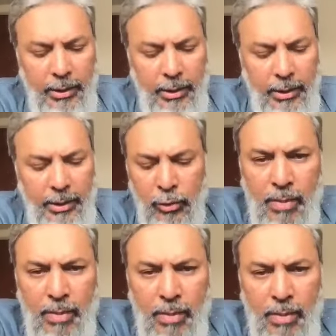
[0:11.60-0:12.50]
doing
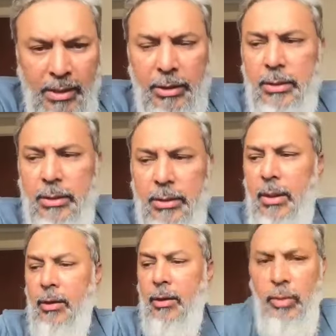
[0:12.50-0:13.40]
so
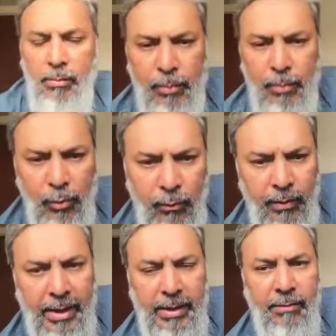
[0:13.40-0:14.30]
much to
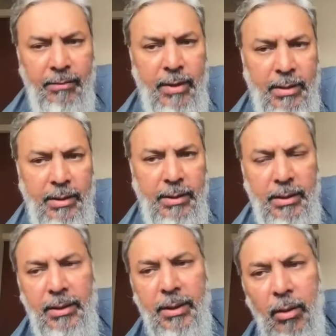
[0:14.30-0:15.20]
improve IT
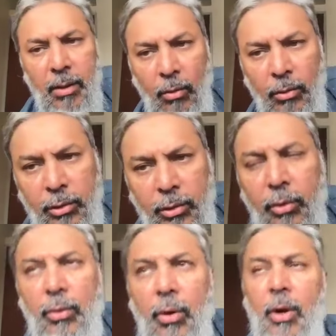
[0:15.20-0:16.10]
Varsity. There's a whole
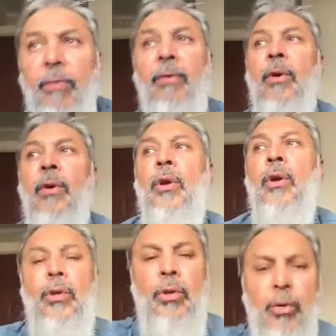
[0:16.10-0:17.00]
slew of
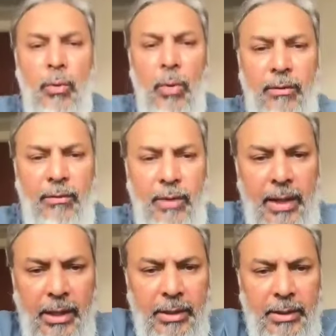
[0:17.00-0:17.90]
new
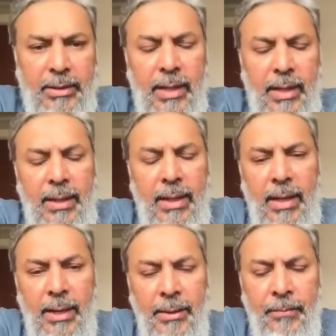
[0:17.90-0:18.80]
qualifications that
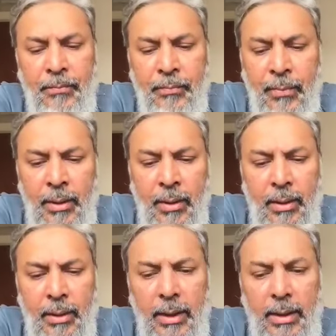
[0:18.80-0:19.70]
are
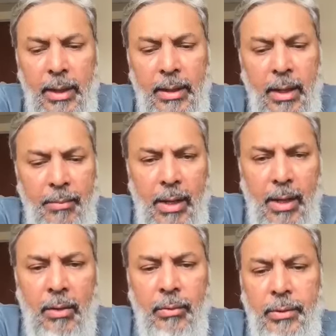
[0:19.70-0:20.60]
coming
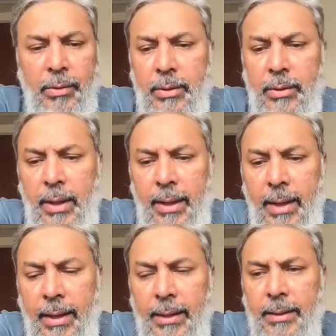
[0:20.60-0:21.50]
out,
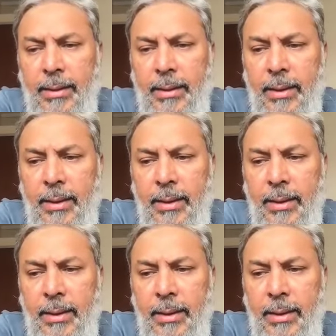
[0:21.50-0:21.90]
and